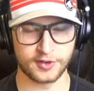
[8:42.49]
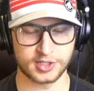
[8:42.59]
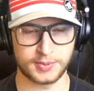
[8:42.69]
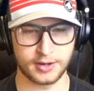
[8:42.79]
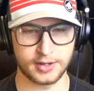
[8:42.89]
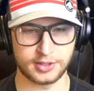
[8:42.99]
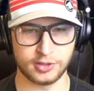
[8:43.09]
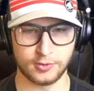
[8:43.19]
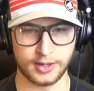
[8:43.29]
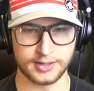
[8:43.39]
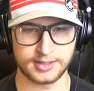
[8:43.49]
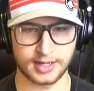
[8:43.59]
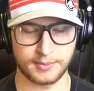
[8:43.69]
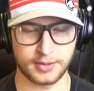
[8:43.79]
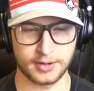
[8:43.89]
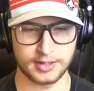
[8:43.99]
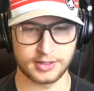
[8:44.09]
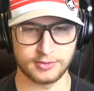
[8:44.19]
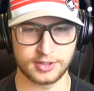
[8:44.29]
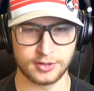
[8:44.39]
First period, two one. Second period,
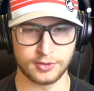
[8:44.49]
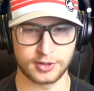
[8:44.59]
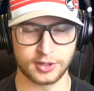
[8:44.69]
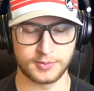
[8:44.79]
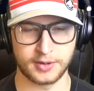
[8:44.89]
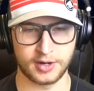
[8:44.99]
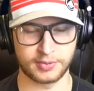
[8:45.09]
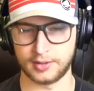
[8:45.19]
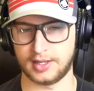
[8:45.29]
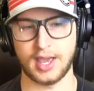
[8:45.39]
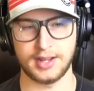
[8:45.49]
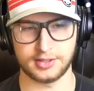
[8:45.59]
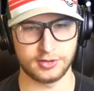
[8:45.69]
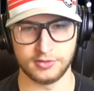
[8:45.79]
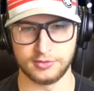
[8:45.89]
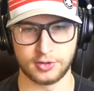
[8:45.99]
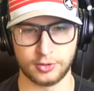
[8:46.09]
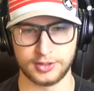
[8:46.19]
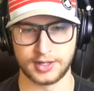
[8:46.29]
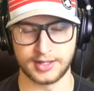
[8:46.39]
two two. Third period, probably eight two
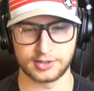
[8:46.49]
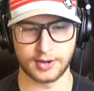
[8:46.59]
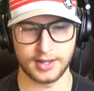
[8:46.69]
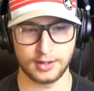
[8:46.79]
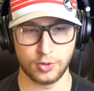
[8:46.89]
Golden Knights, right?